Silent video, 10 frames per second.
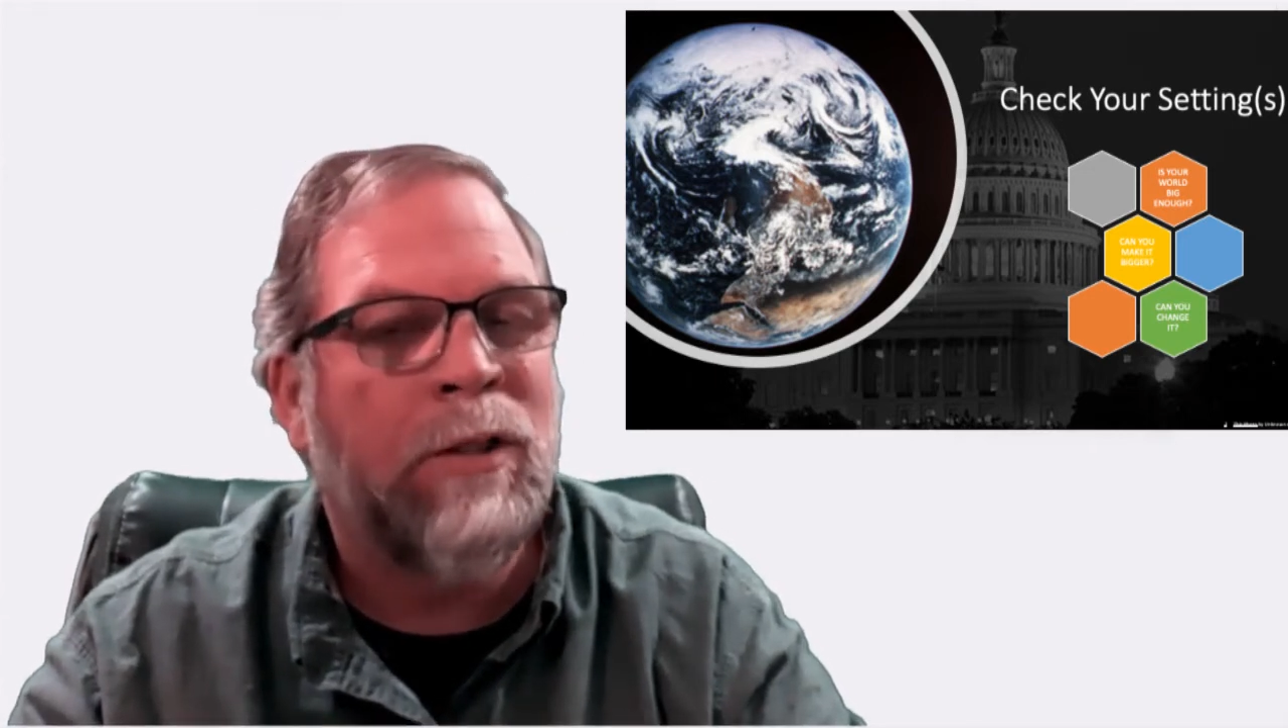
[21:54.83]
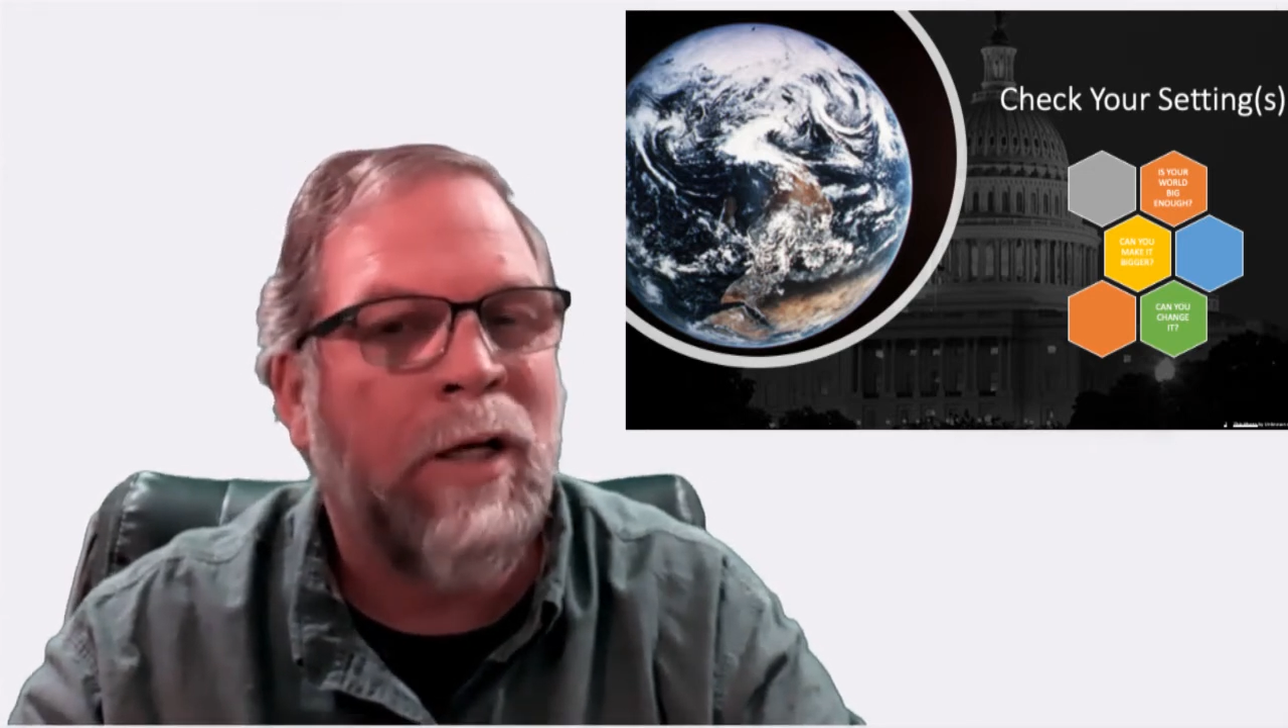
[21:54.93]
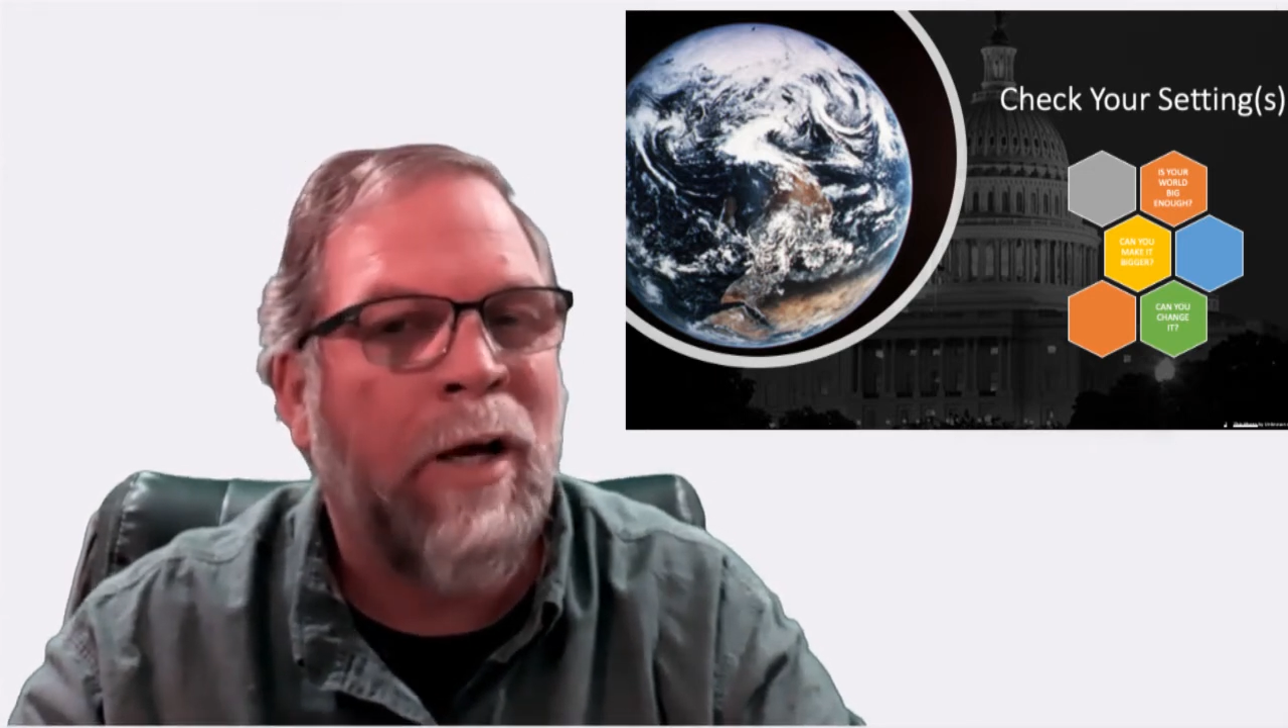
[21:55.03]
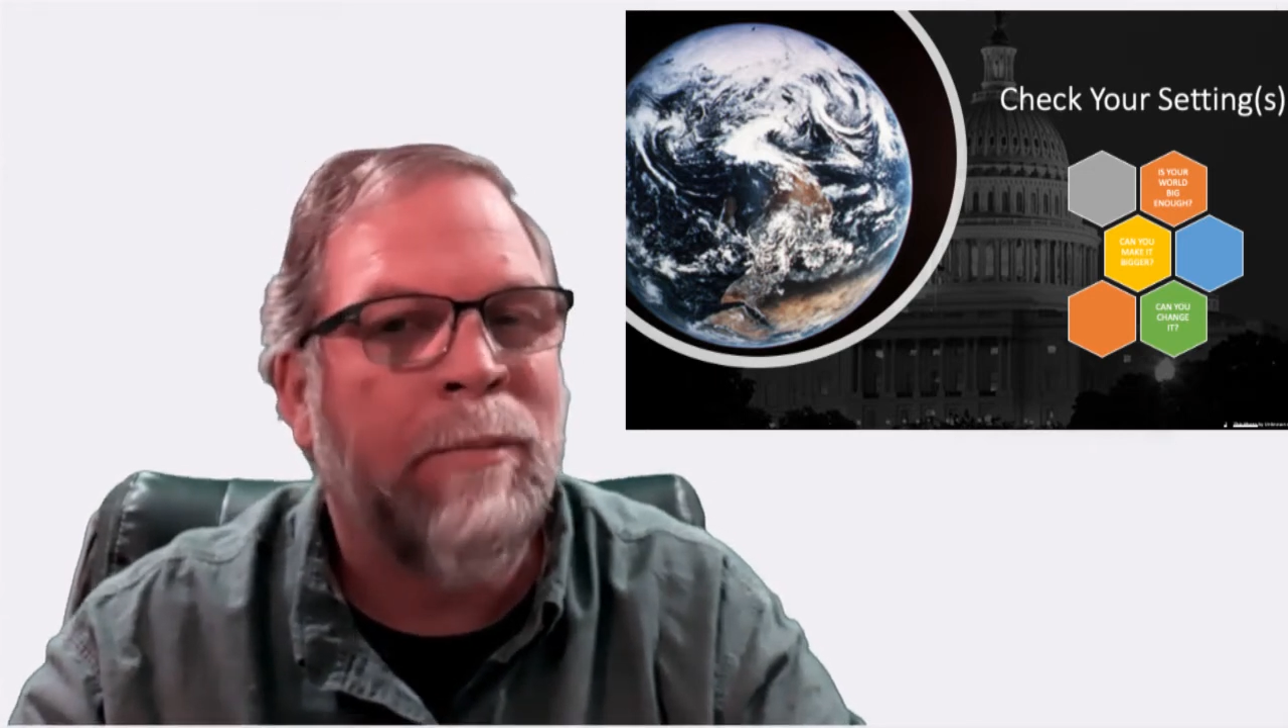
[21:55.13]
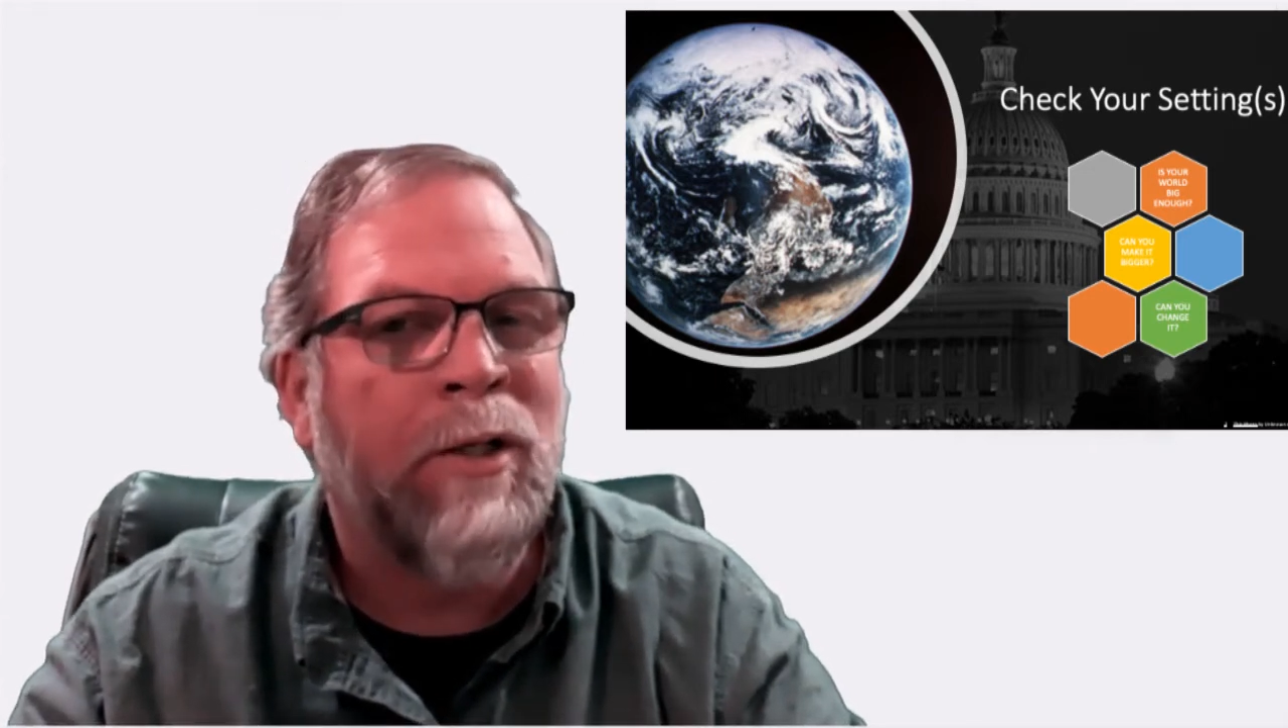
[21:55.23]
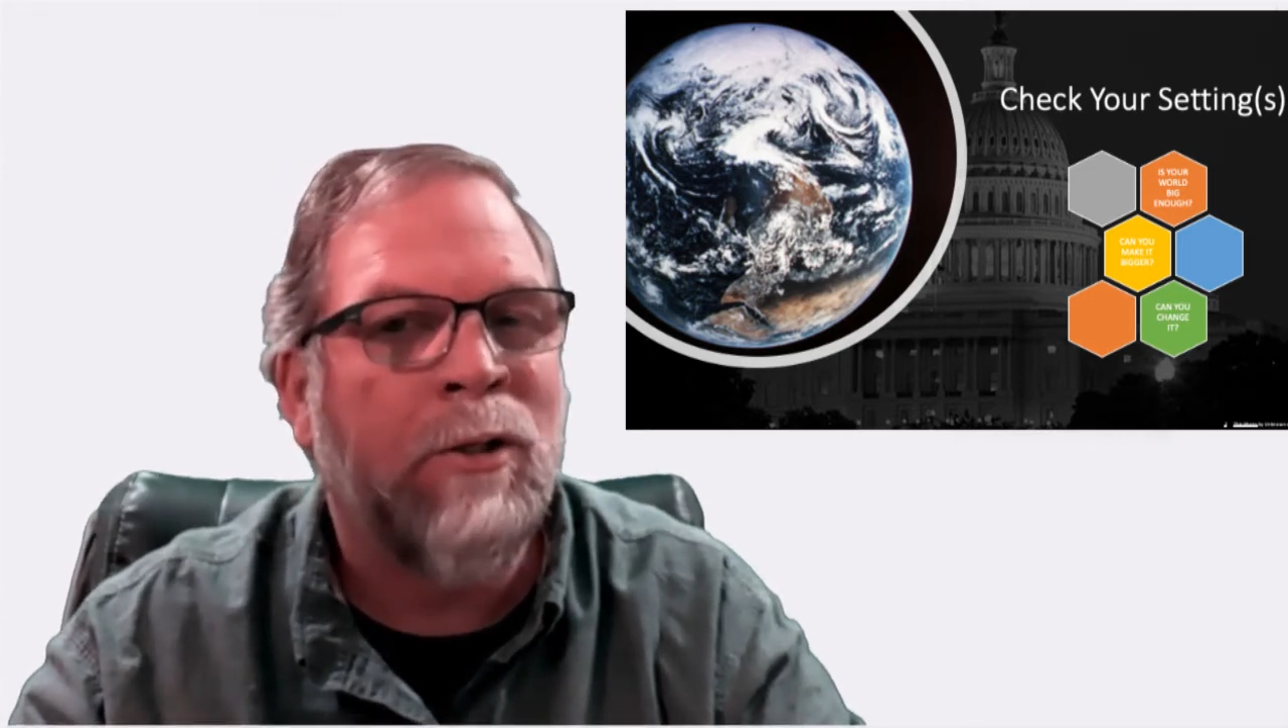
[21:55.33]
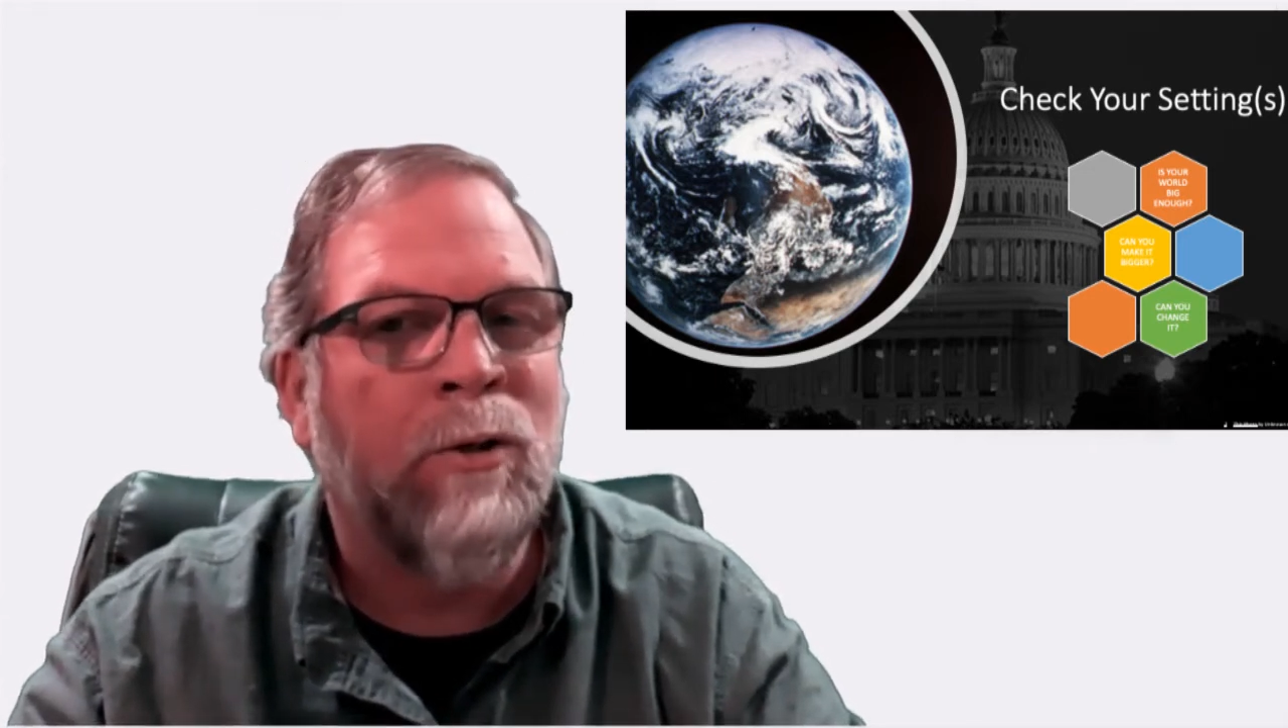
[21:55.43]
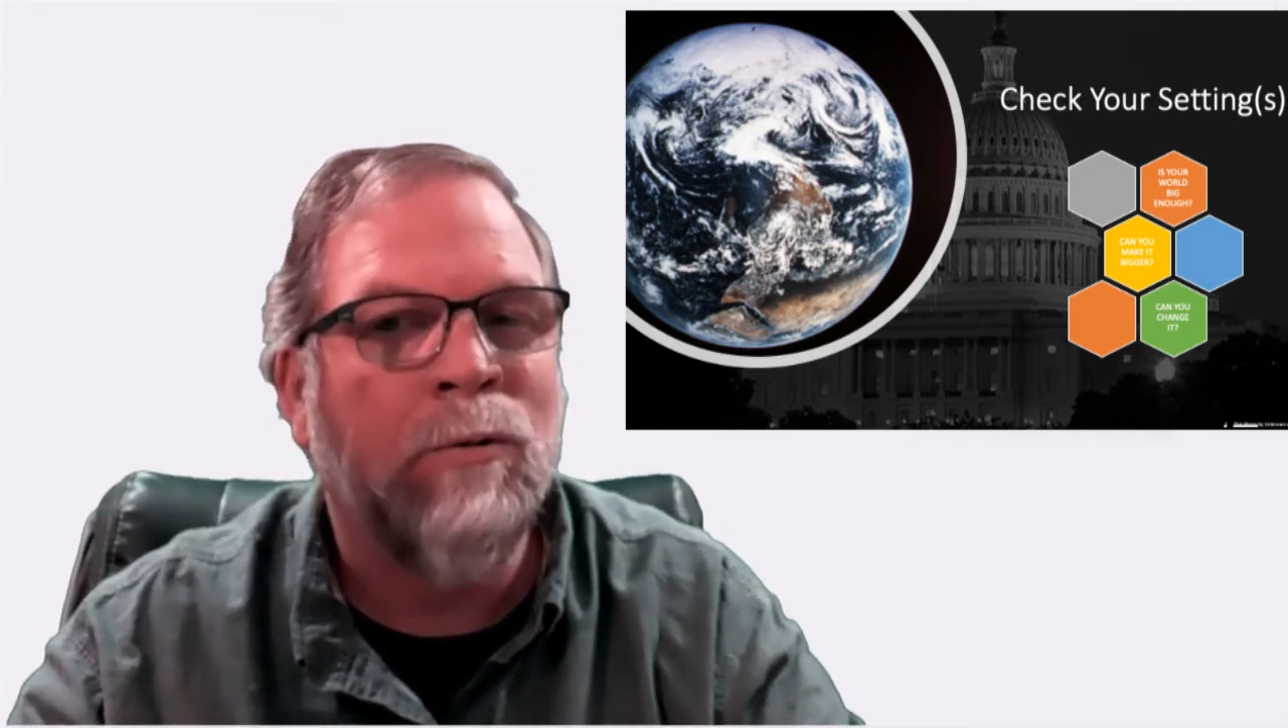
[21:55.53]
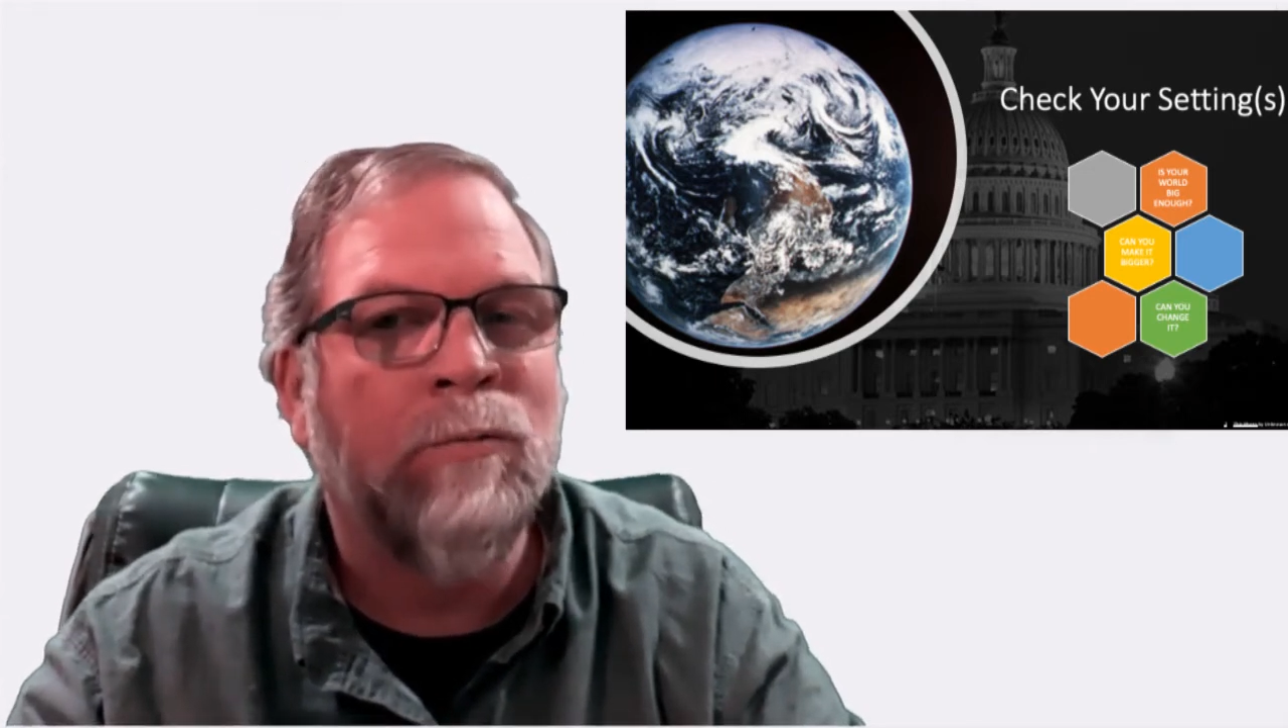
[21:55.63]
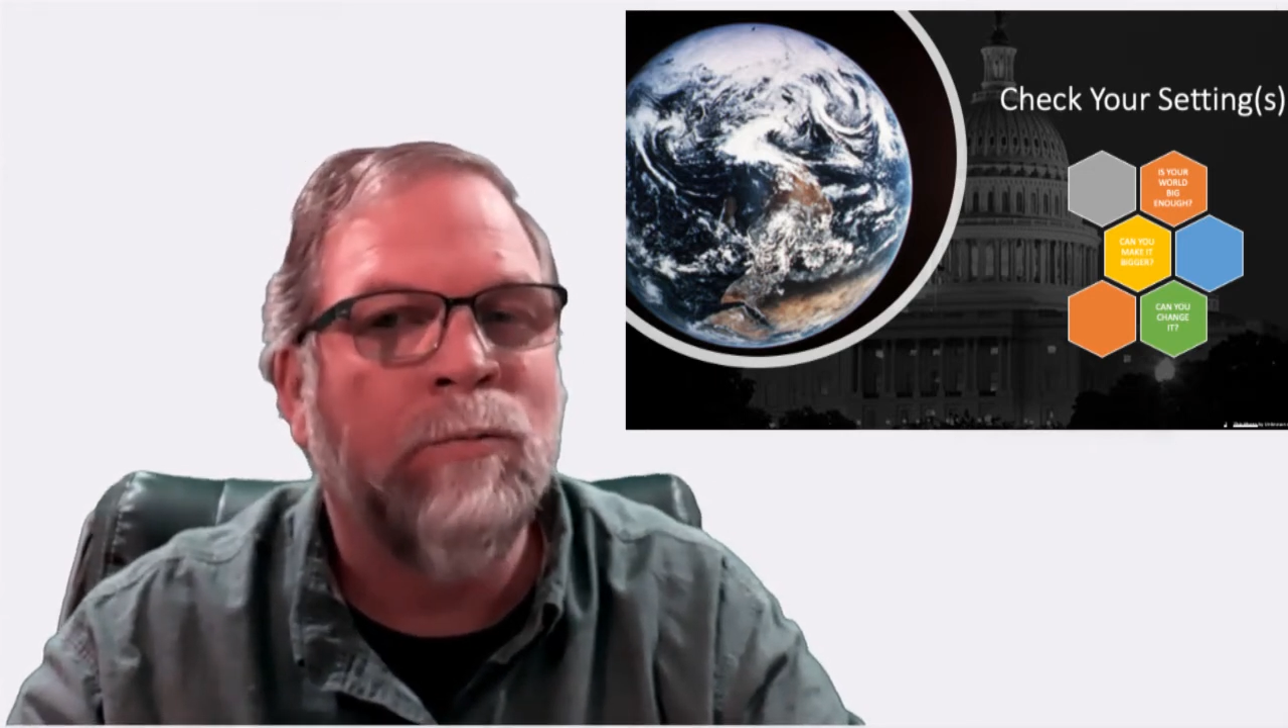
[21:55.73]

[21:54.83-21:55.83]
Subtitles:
Cabot Cove